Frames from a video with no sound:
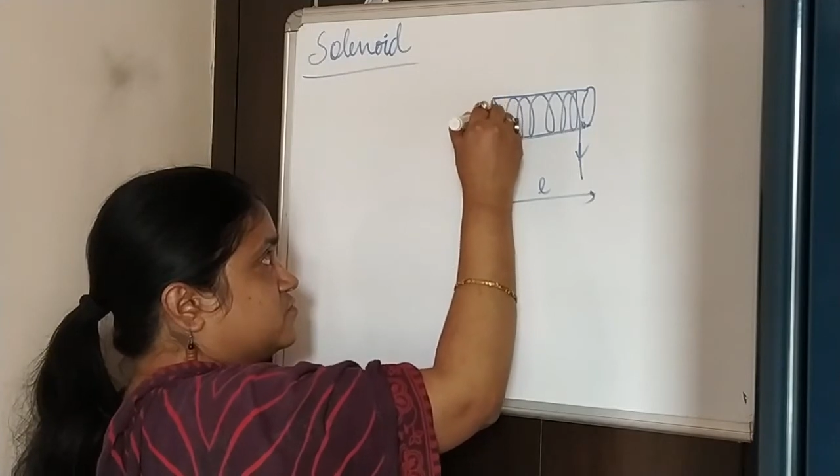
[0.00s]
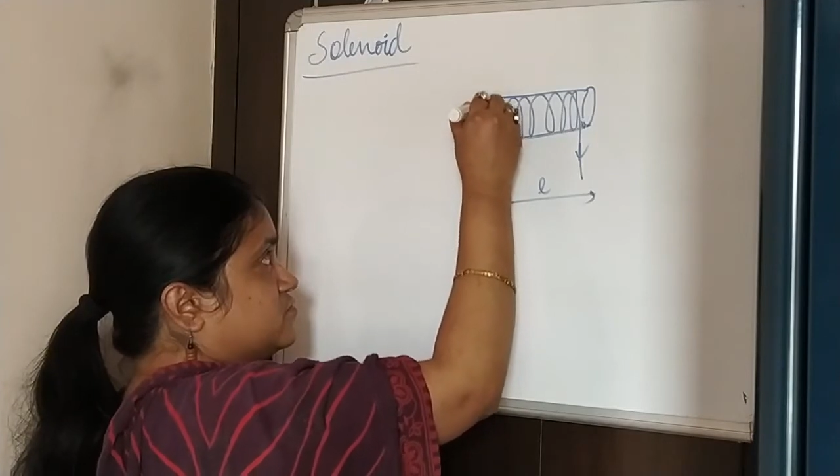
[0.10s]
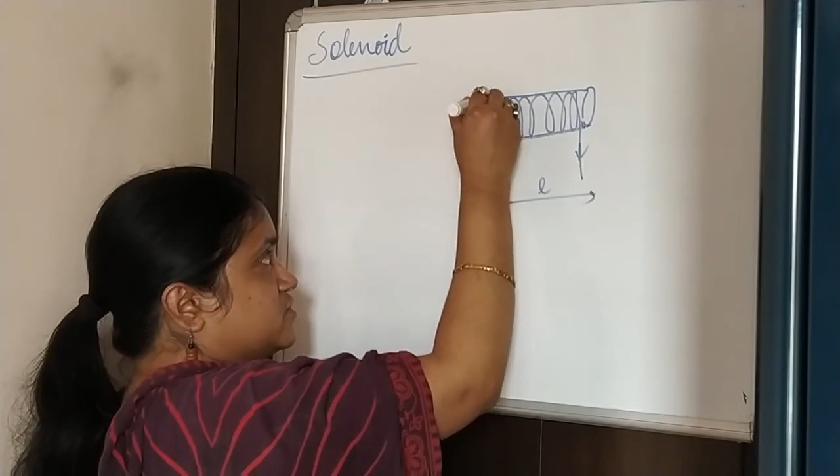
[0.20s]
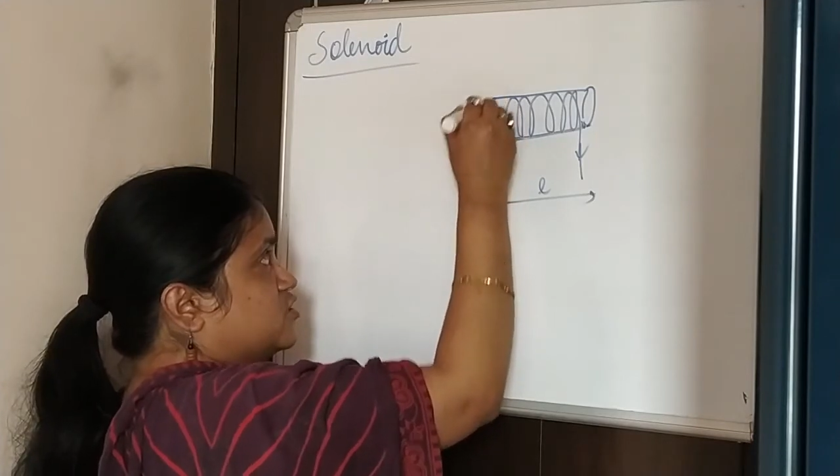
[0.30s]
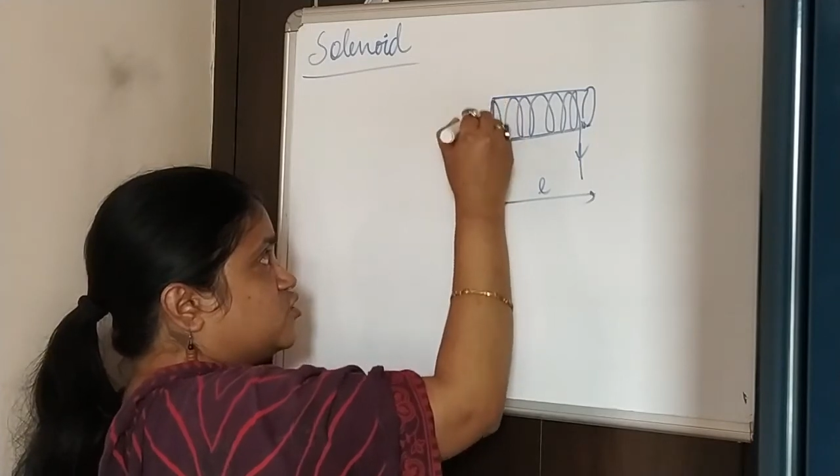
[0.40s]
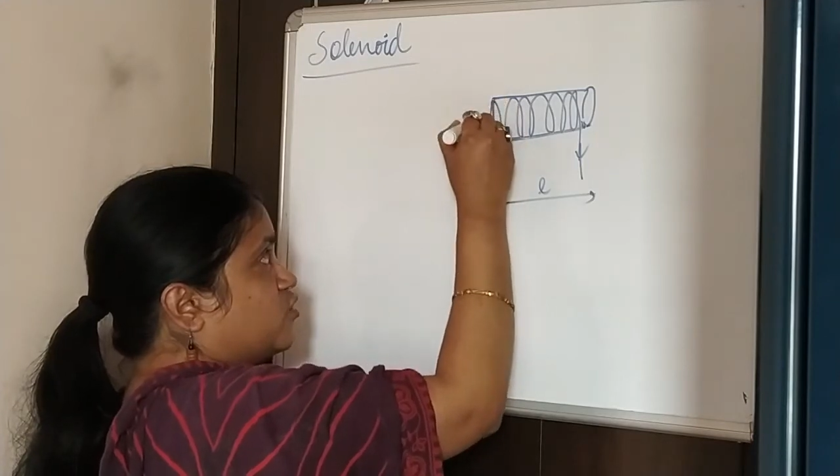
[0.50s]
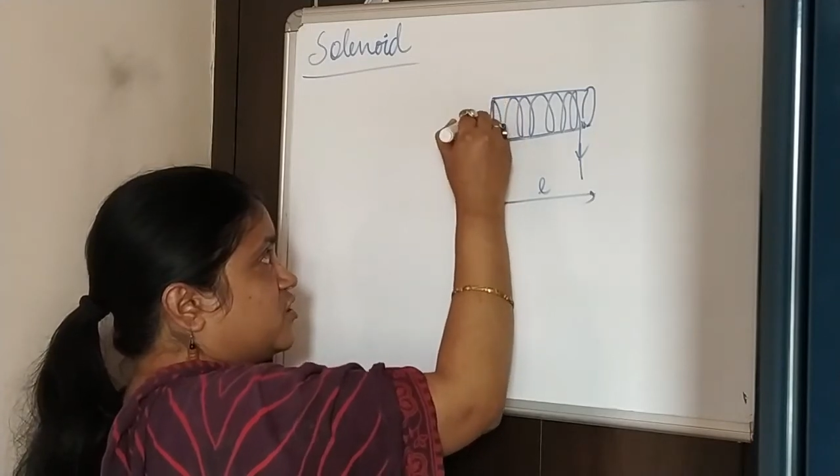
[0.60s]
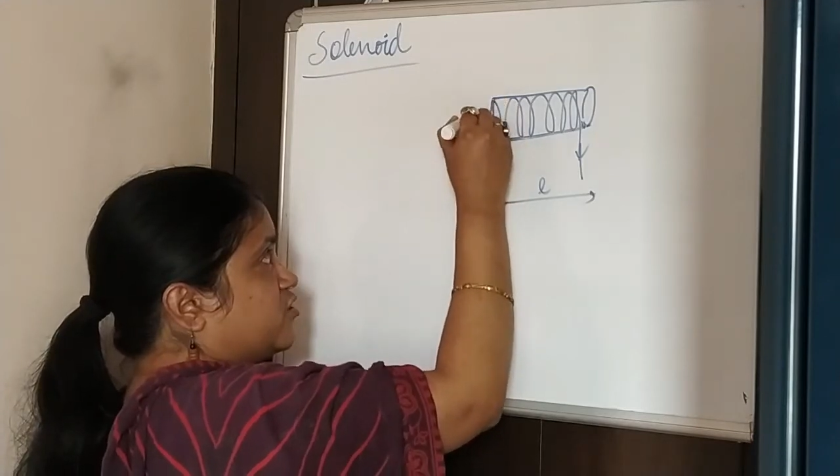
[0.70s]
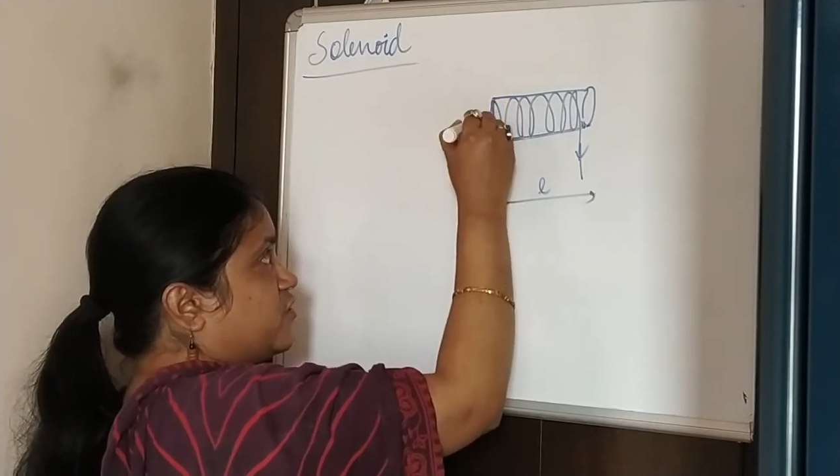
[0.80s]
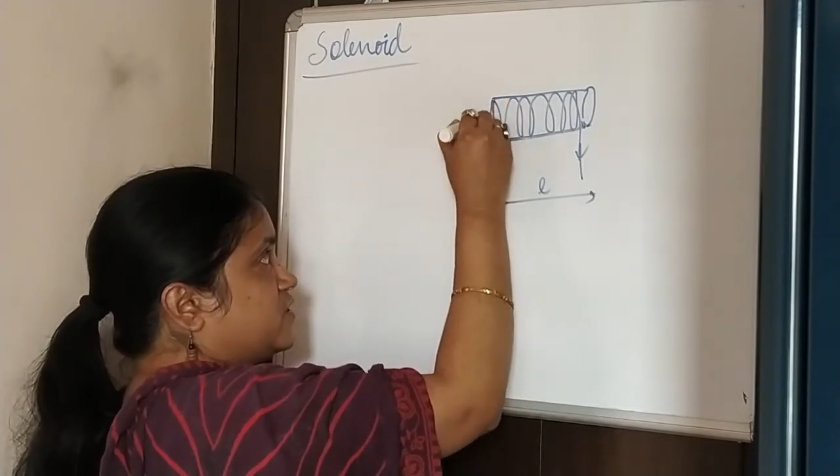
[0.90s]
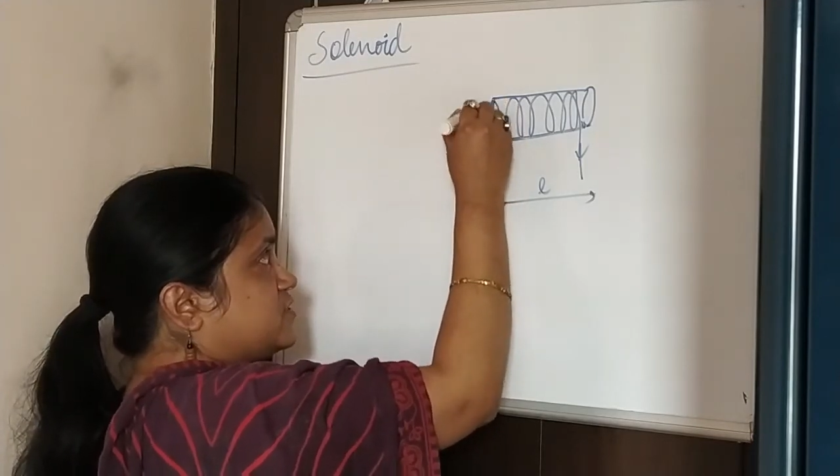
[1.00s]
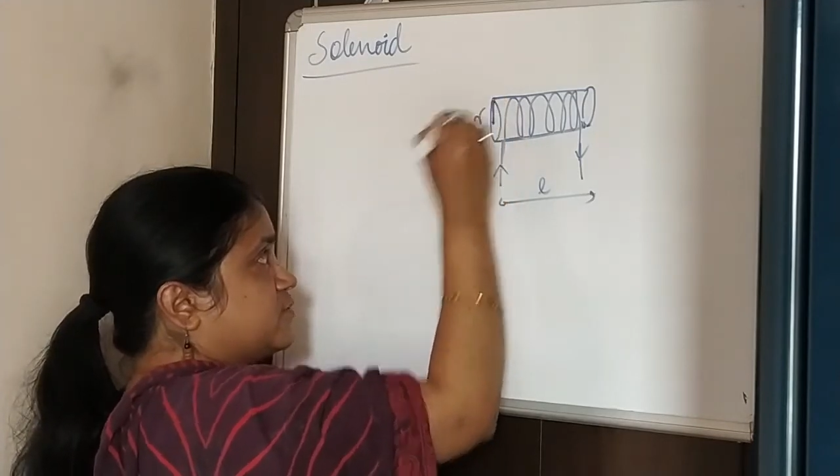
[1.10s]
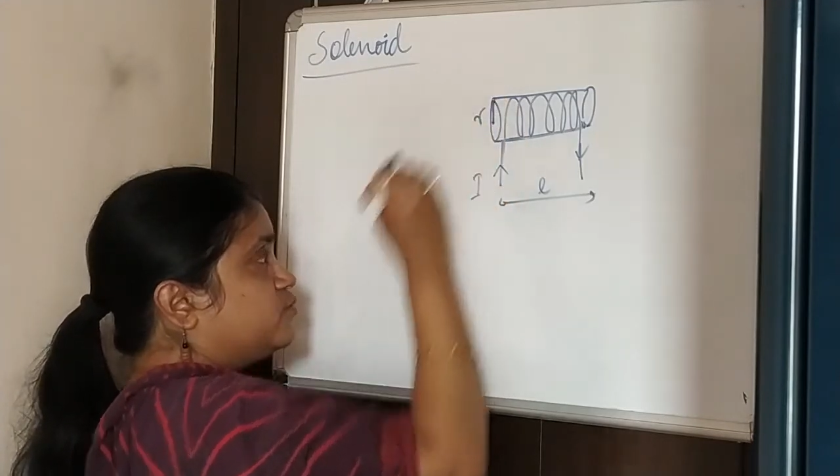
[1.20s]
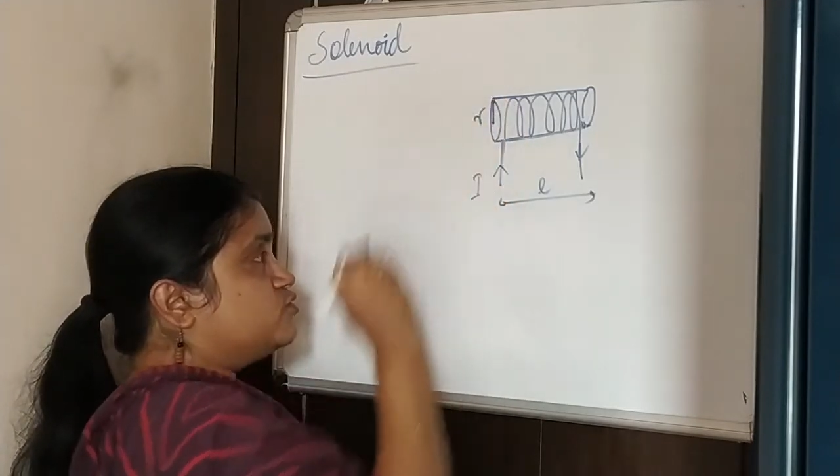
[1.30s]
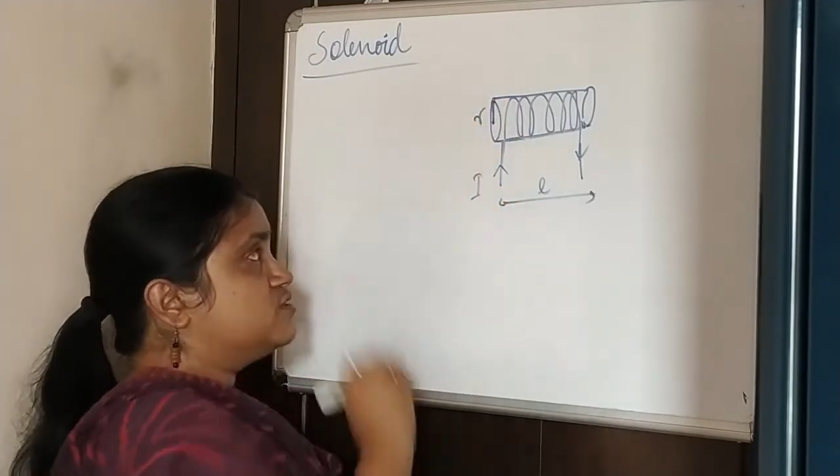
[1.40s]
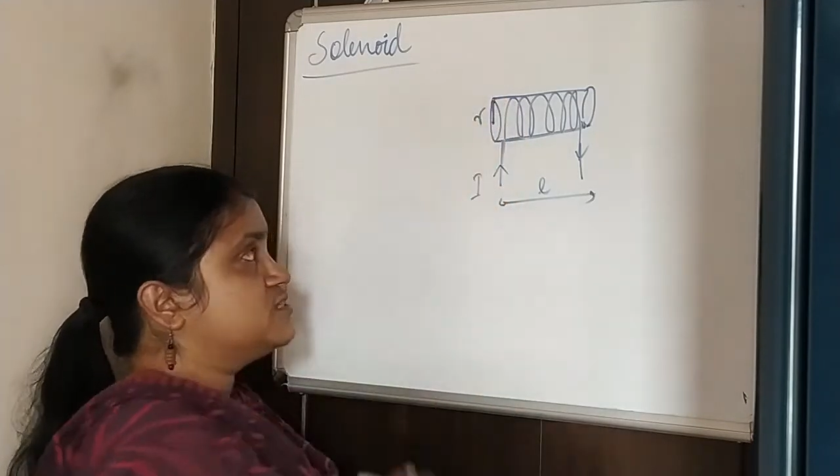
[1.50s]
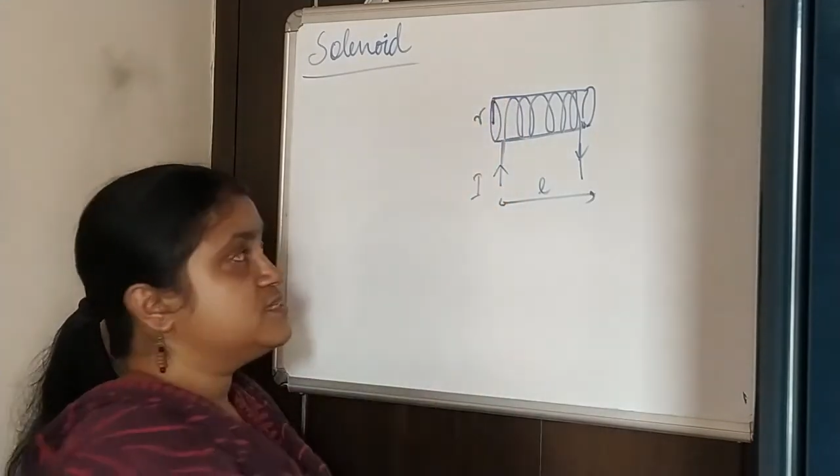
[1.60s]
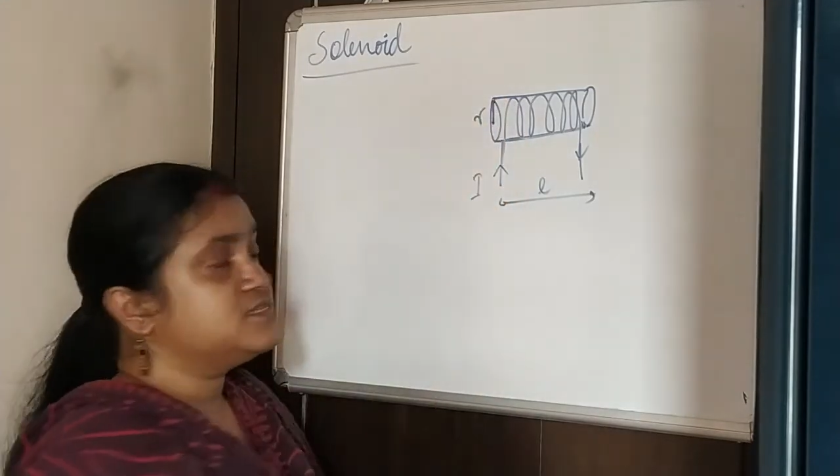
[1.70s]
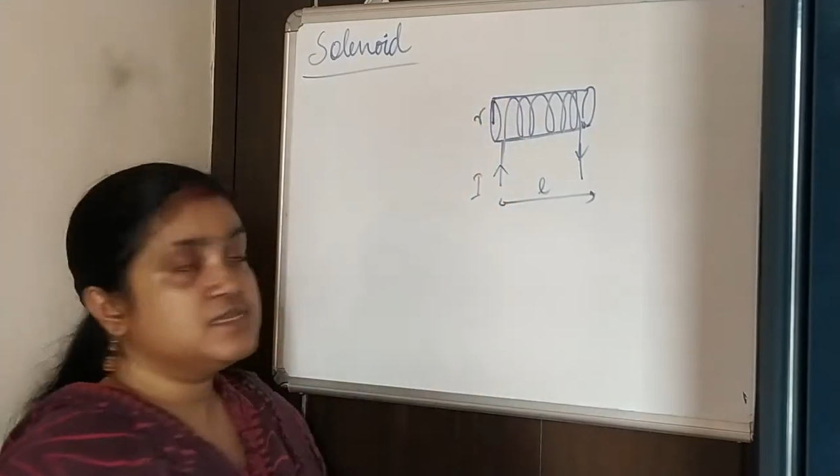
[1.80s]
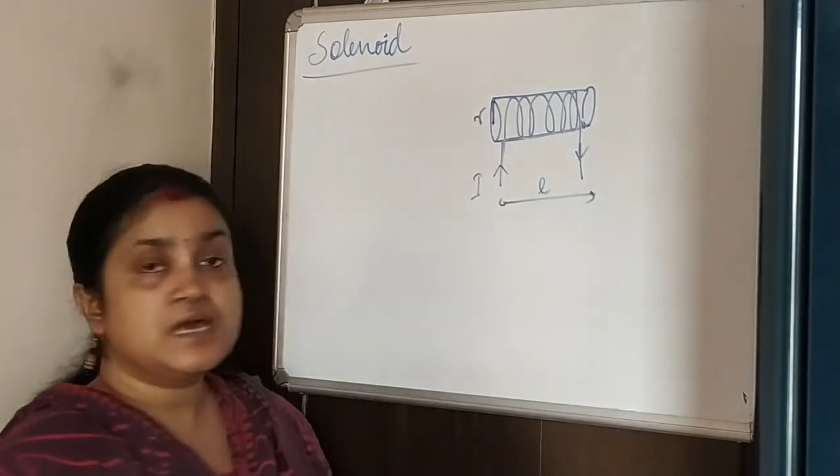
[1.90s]
this solenoid, suppose this
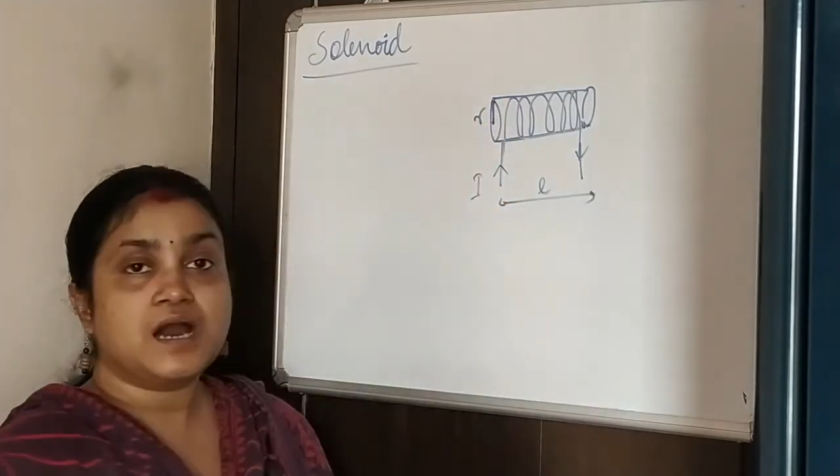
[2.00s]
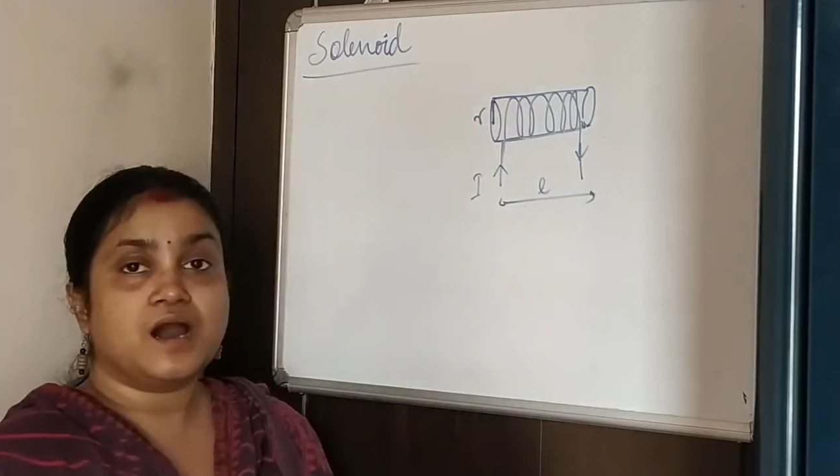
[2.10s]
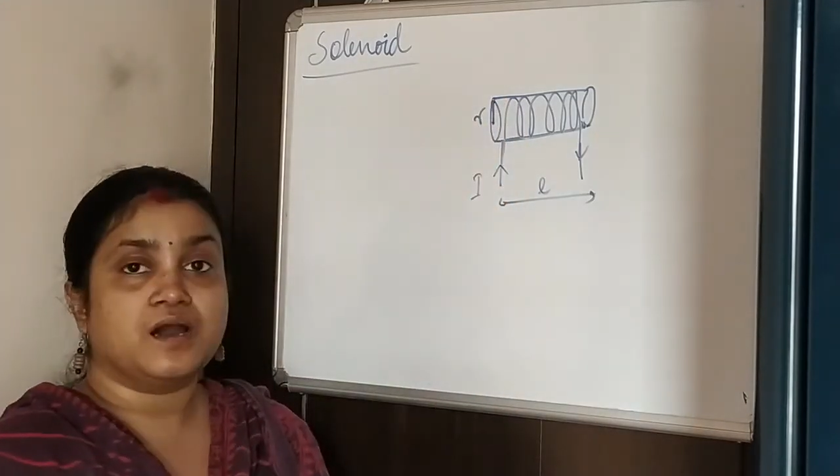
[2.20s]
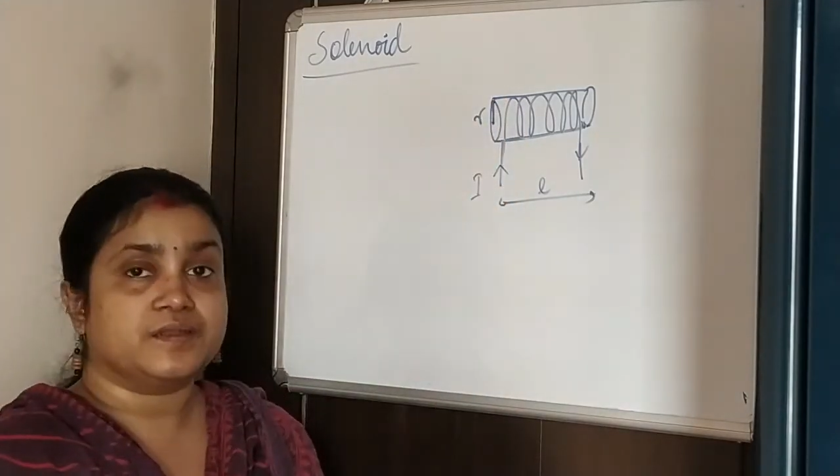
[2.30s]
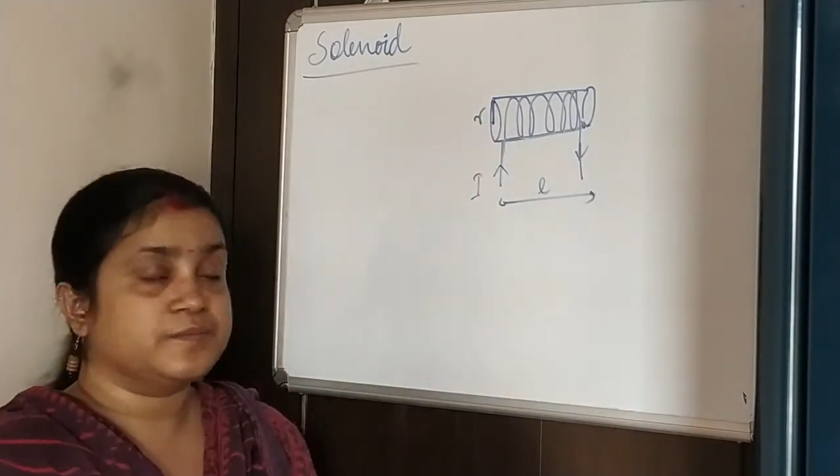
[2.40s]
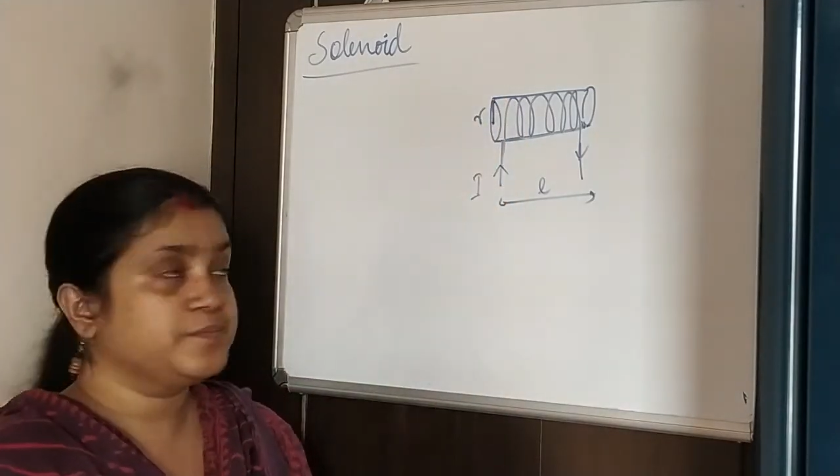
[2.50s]
is R.